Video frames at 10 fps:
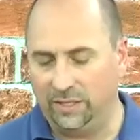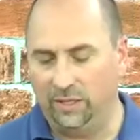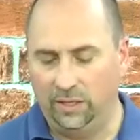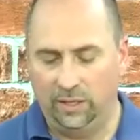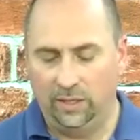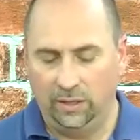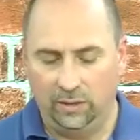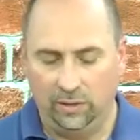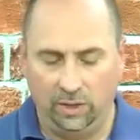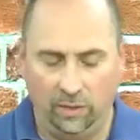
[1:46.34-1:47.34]
uh,
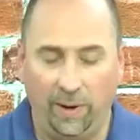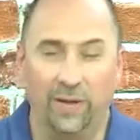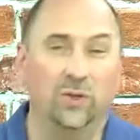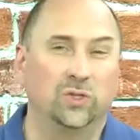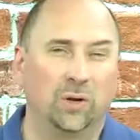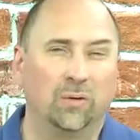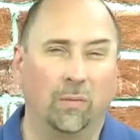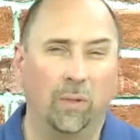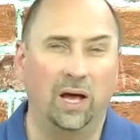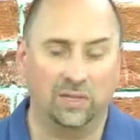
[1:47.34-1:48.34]
you got to buy those
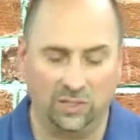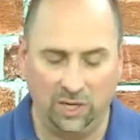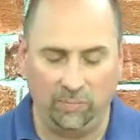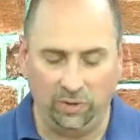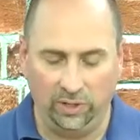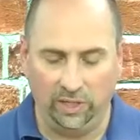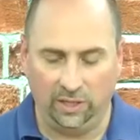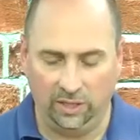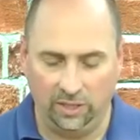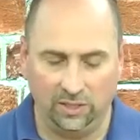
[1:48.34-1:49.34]
terminal blocks separately
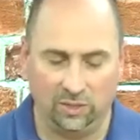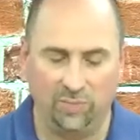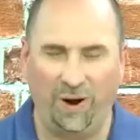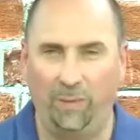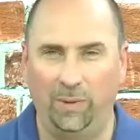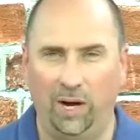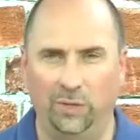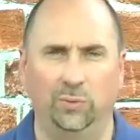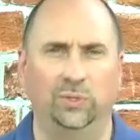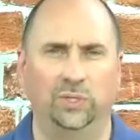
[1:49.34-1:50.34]
and that these are smart
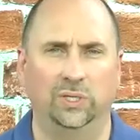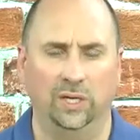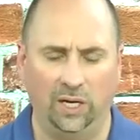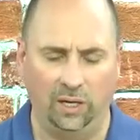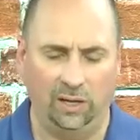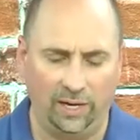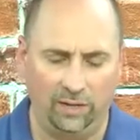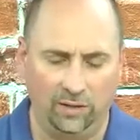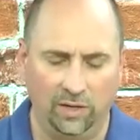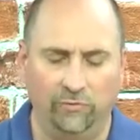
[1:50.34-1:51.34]
modules and they got a lot
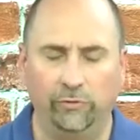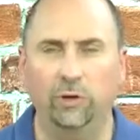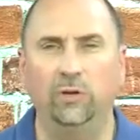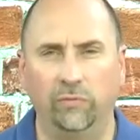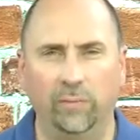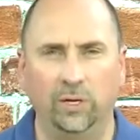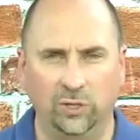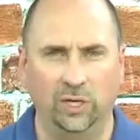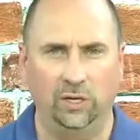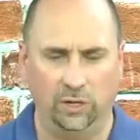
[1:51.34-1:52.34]
of inf good
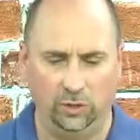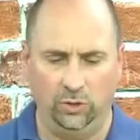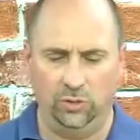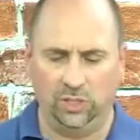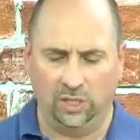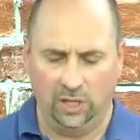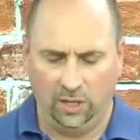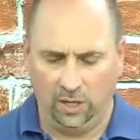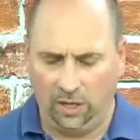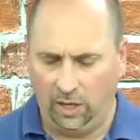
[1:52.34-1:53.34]
information that you can use
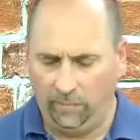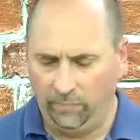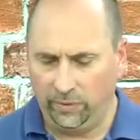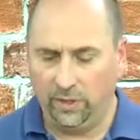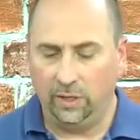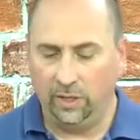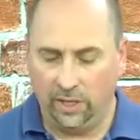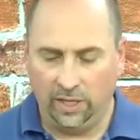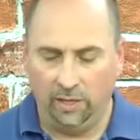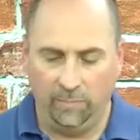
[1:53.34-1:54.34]
uh,
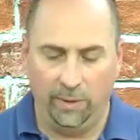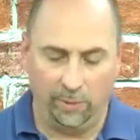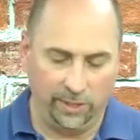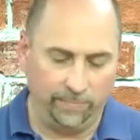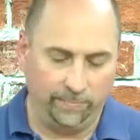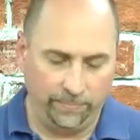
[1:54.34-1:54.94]
in memory.